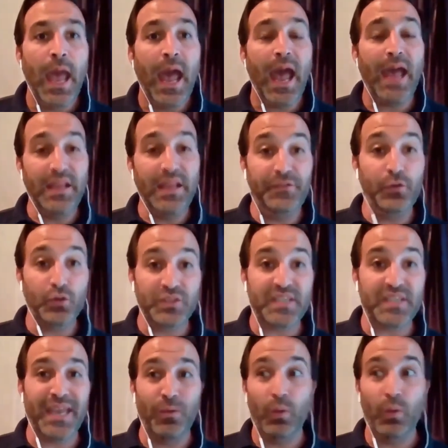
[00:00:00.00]
And if you're
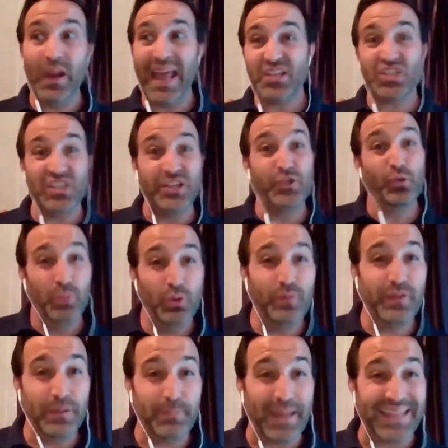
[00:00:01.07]
saying, well, actually, you're
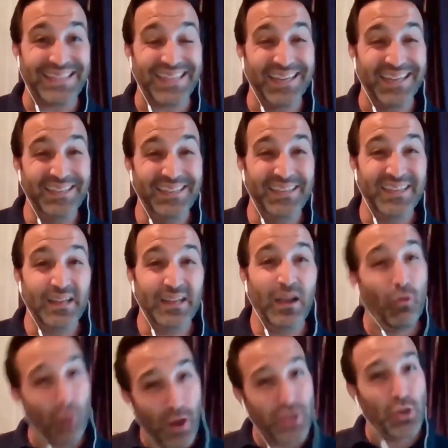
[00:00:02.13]
moving better,
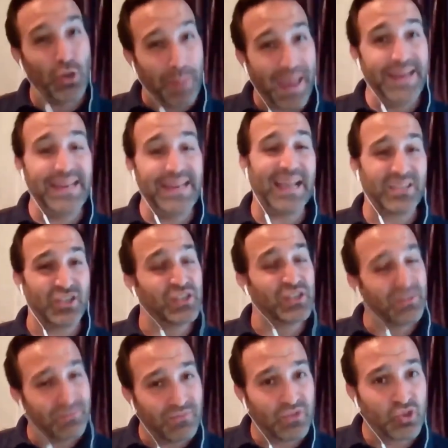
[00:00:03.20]
all right, your pain hasn't
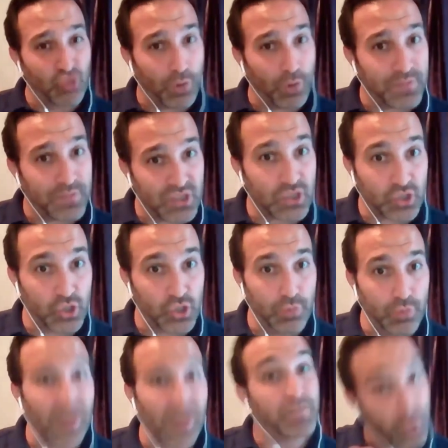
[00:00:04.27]
dropped too
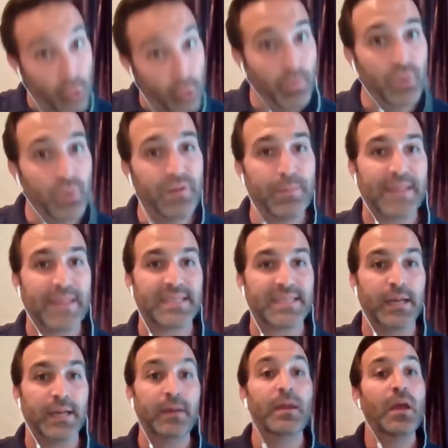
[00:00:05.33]
much, but you're moving
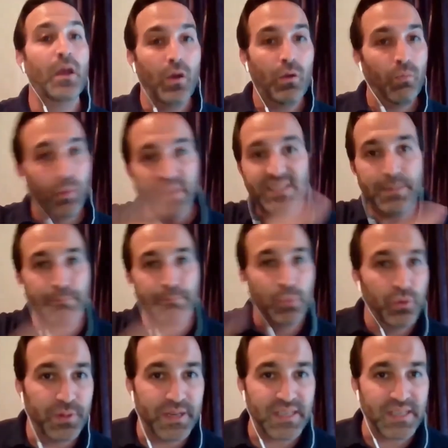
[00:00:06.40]
better. We said
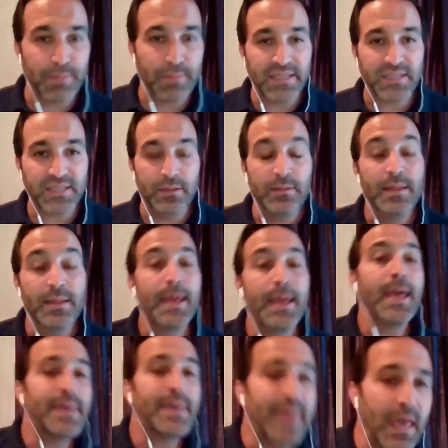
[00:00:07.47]
movement is medicine.
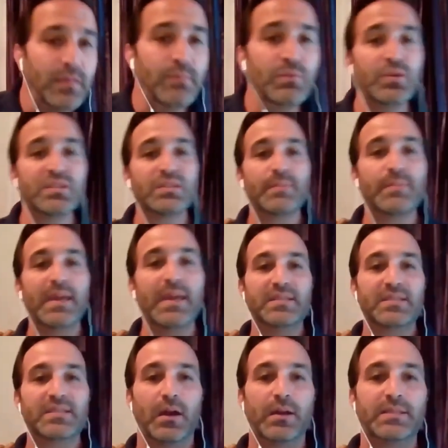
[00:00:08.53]
Get them doing some
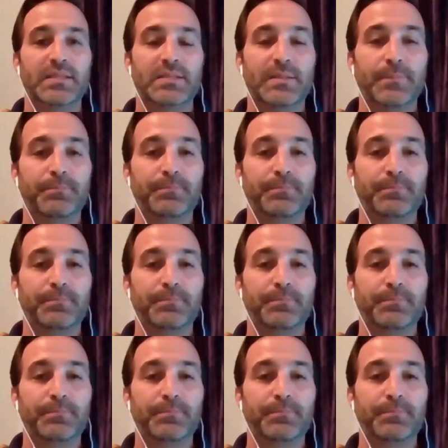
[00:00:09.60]
exercises.